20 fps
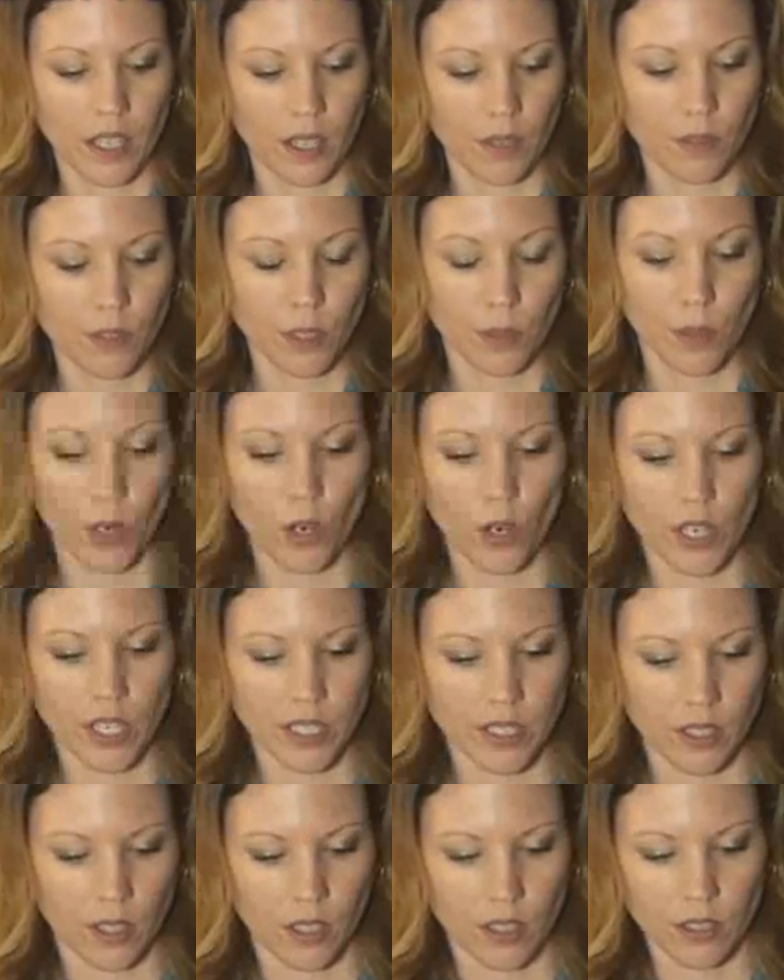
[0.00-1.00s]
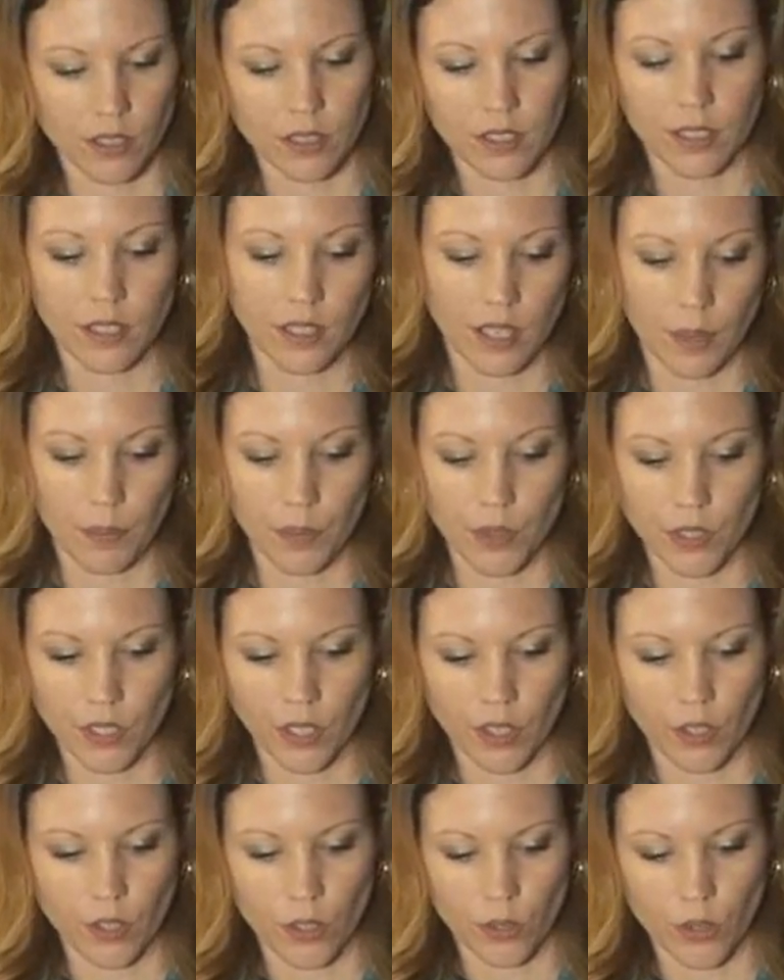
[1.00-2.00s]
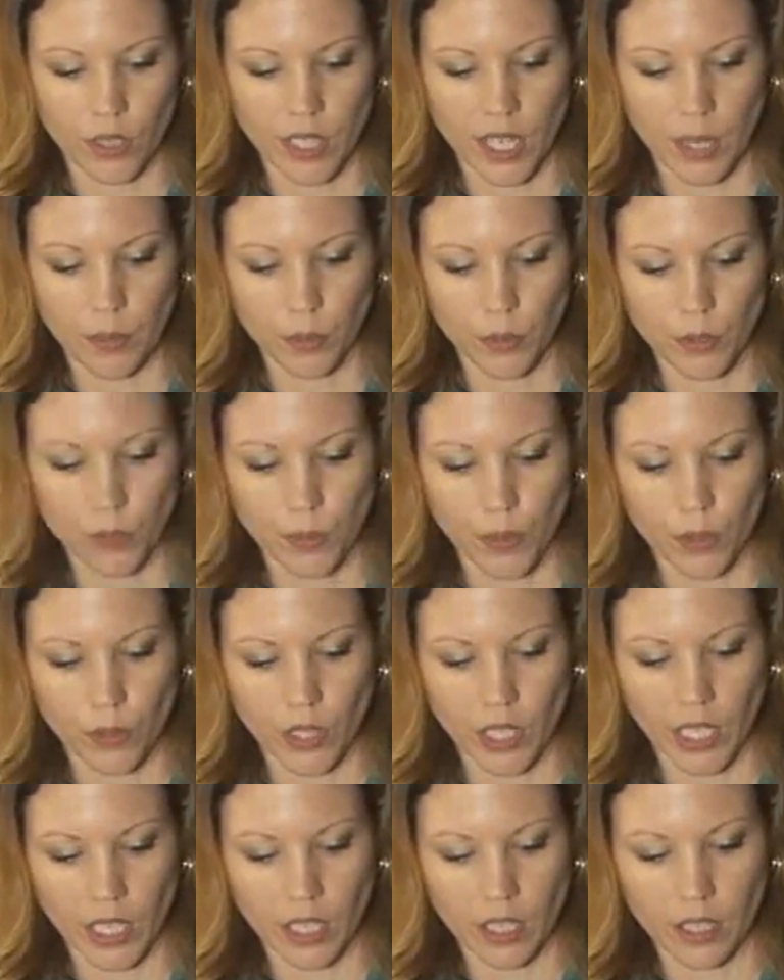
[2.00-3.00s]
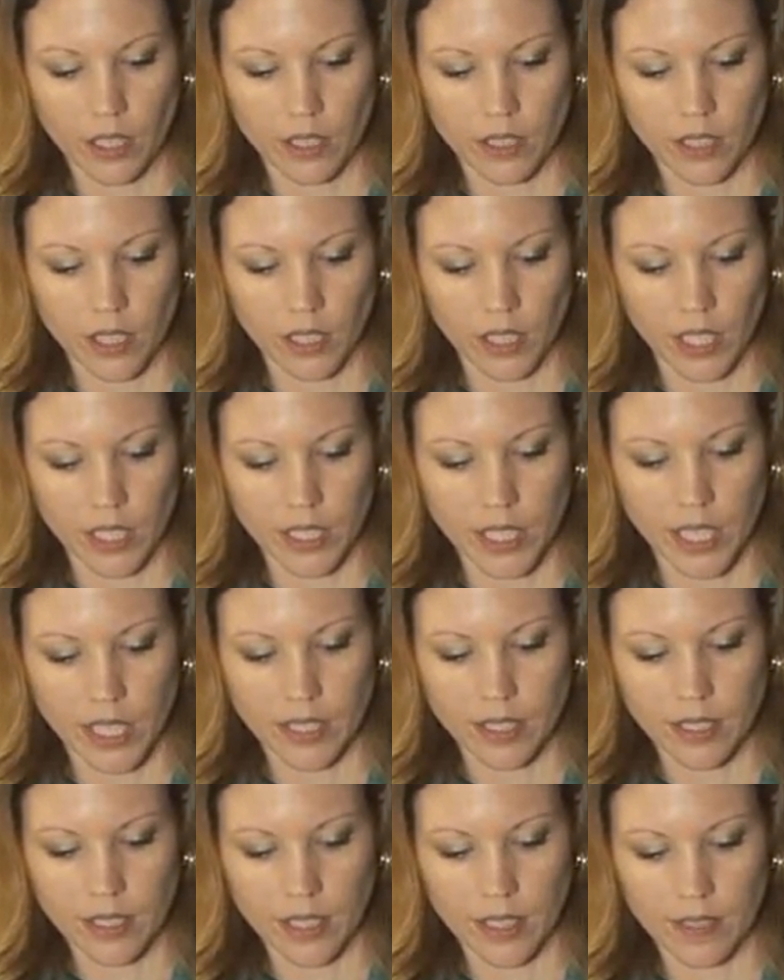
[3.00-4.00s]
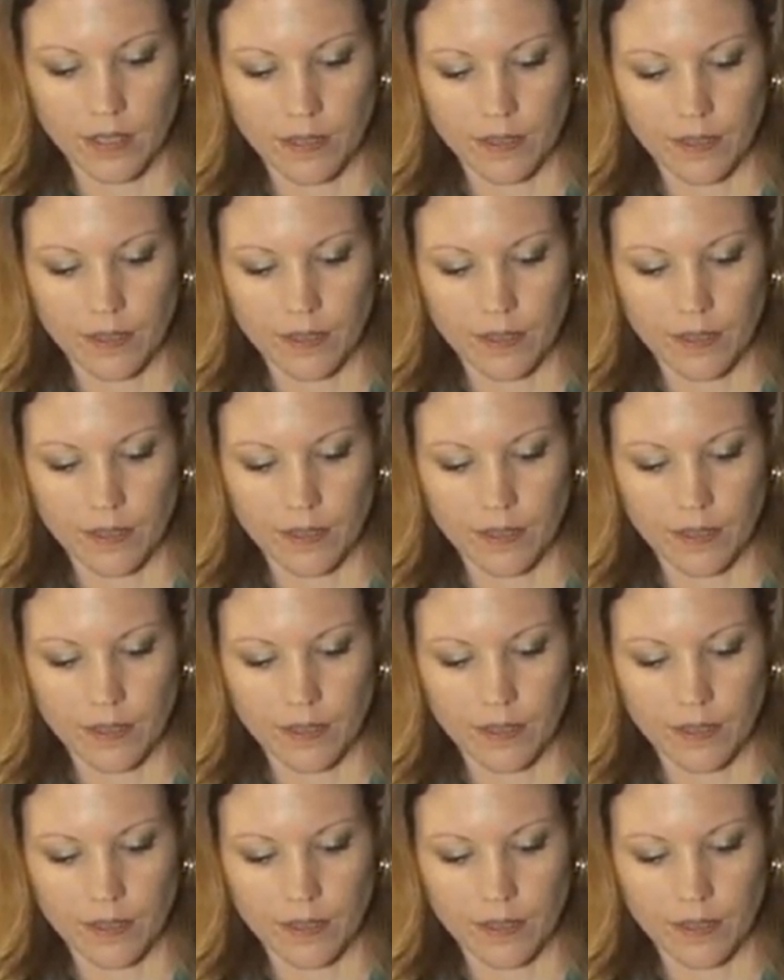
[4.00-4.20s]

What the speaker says: of tamari sauce. I'm just going to do a tablespoon again until I taste it.